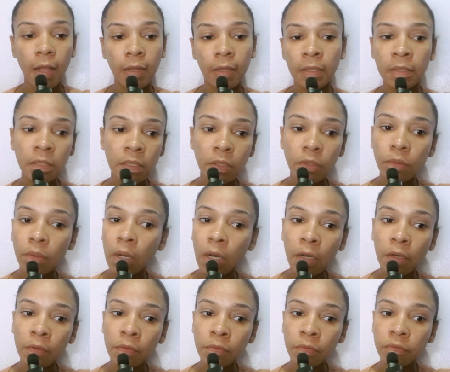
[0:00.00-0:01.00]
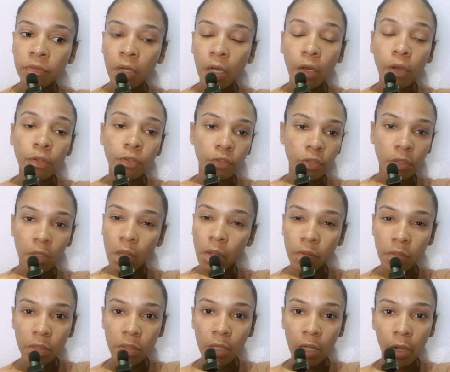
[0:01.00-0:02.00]
let's say you have
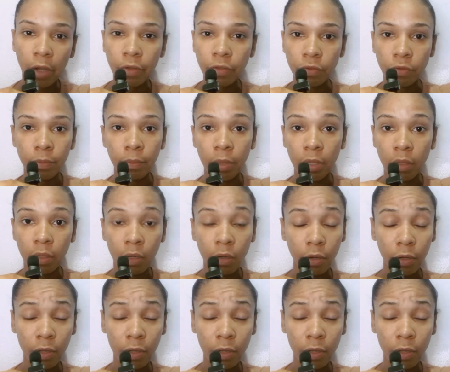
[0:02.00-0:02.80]
$100,000 remaining